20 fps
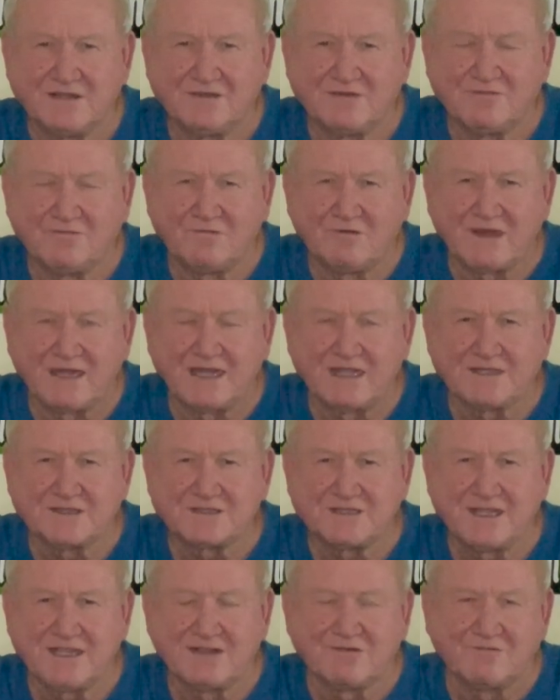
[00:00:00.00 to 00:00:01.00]
Why is
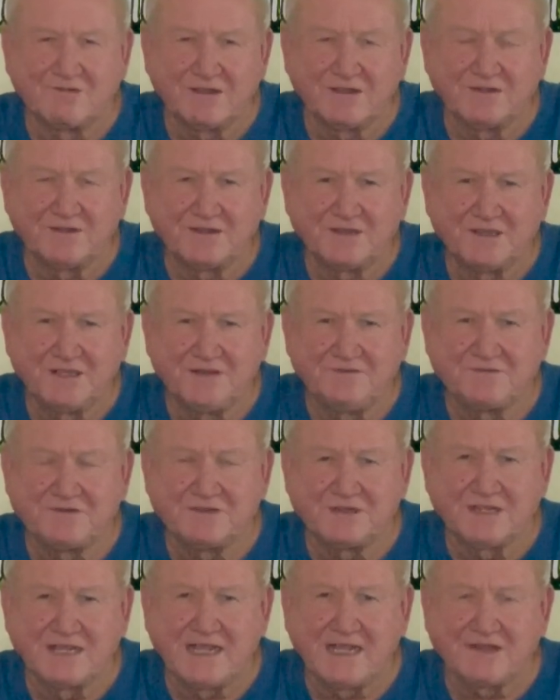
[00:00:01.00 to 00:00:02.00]
that? Well, it gives you
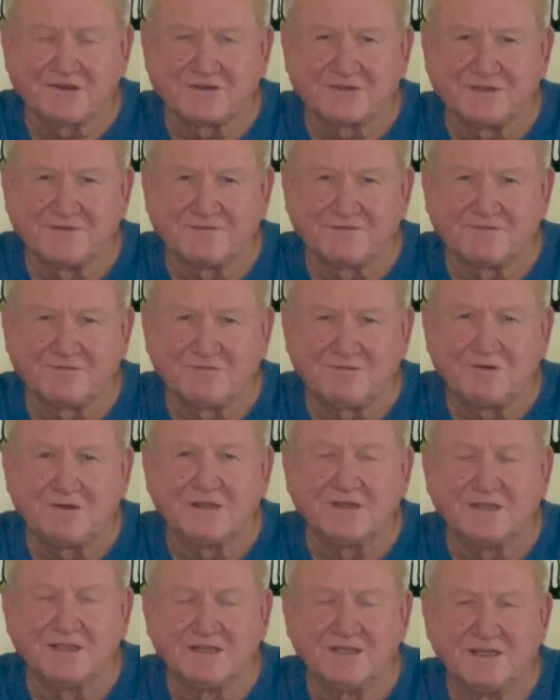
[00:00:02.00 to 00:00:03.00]
calcium for
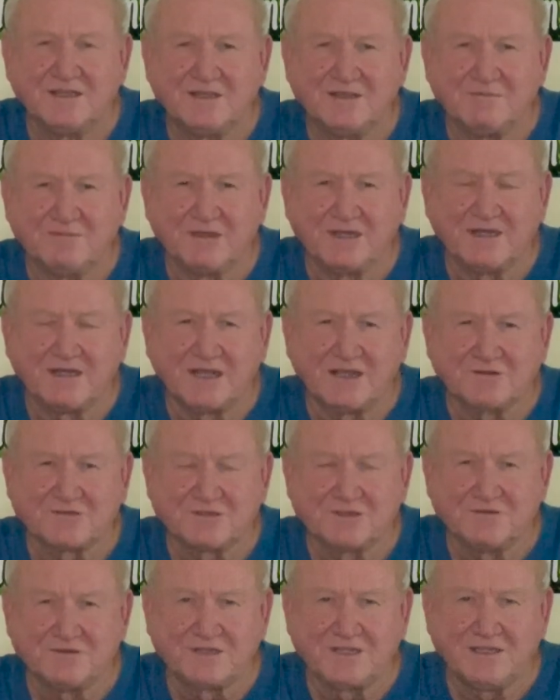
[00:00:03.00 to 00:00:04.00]
one, but it
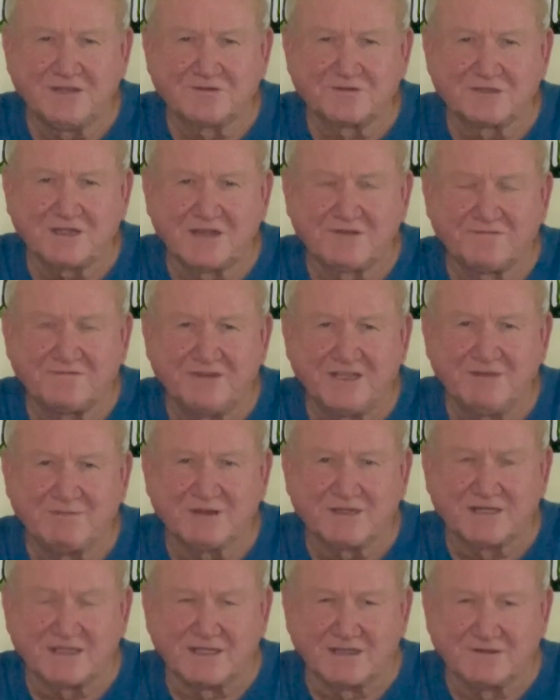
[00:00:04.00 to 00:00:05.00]
also kills off
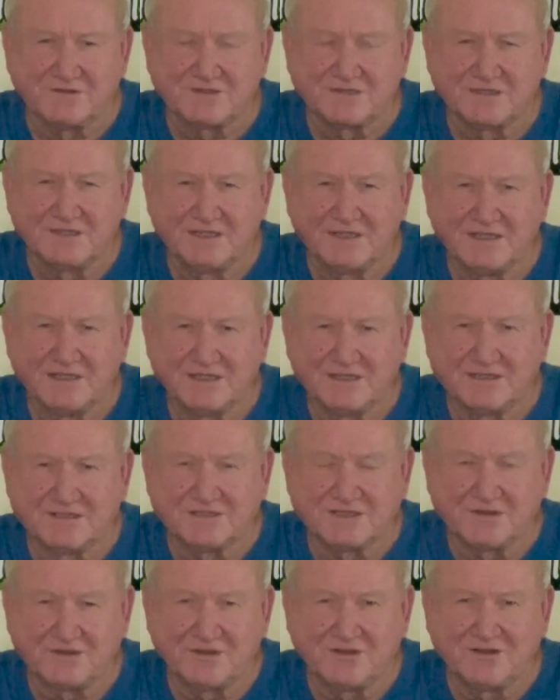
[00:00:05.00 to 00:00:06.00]
nematodes.
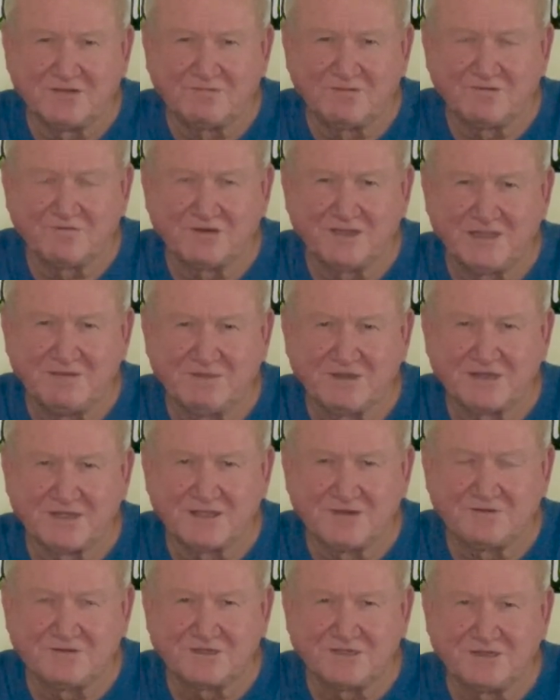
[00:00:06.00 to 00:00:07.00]
So you don't want
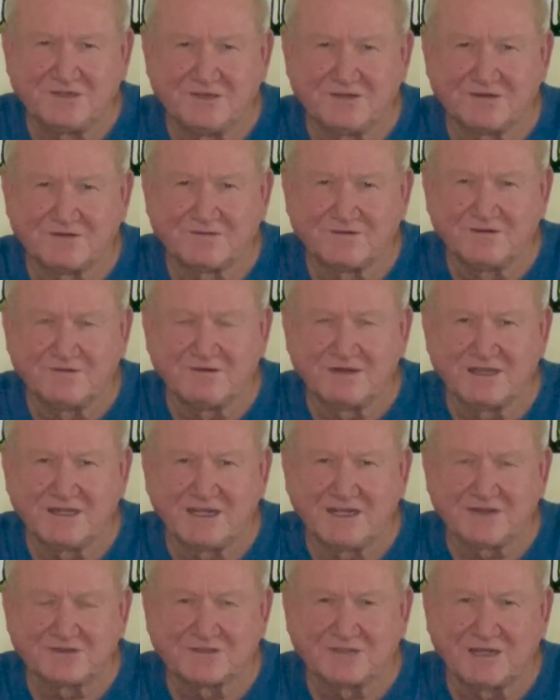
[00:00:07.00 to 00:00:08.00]
nematodes in your
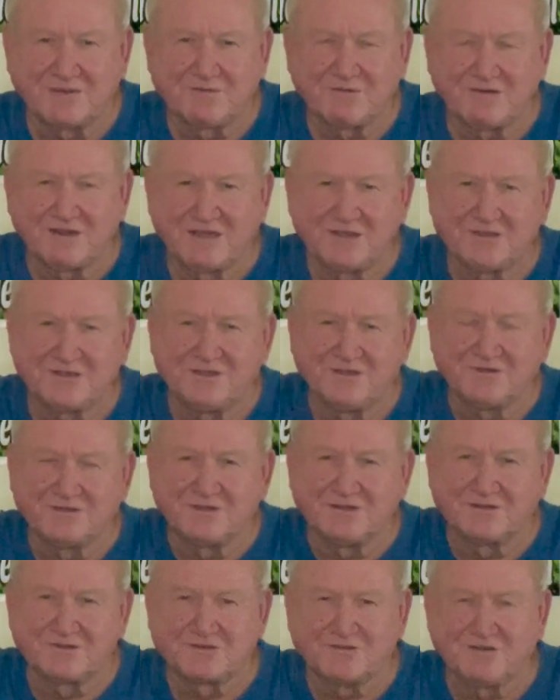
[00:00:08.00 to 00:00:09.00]
greenhouse operation or
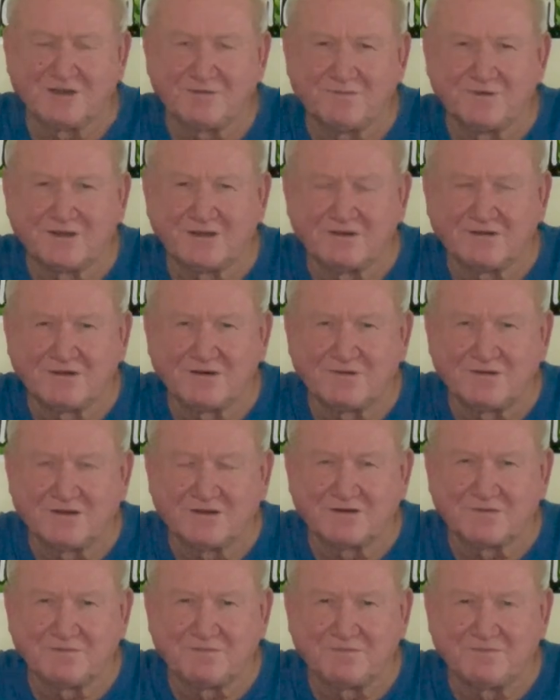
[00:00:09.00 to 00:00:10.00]
your shrubbery growing
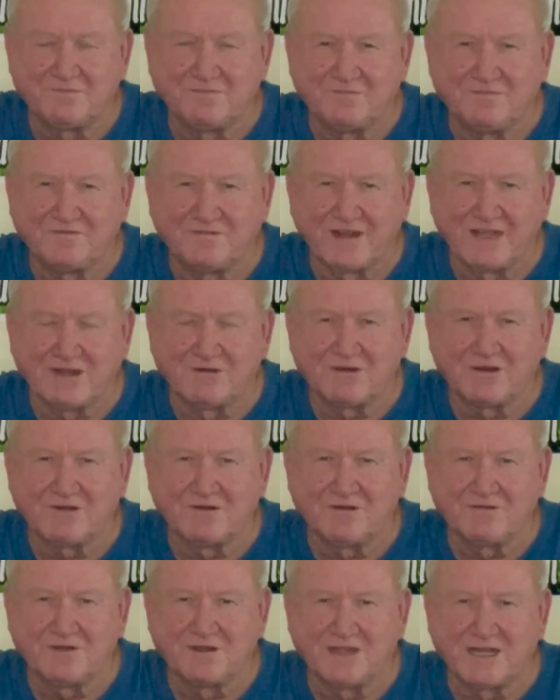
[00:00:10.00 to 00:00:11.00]
or flower
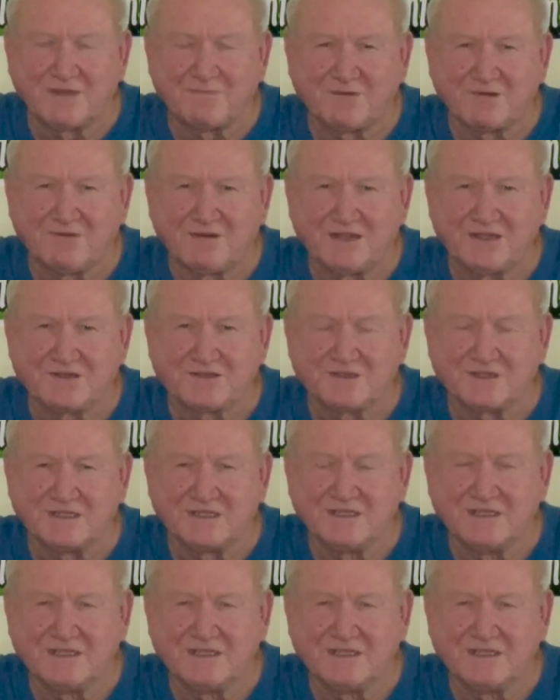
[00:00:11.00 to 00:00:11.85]
growing operation.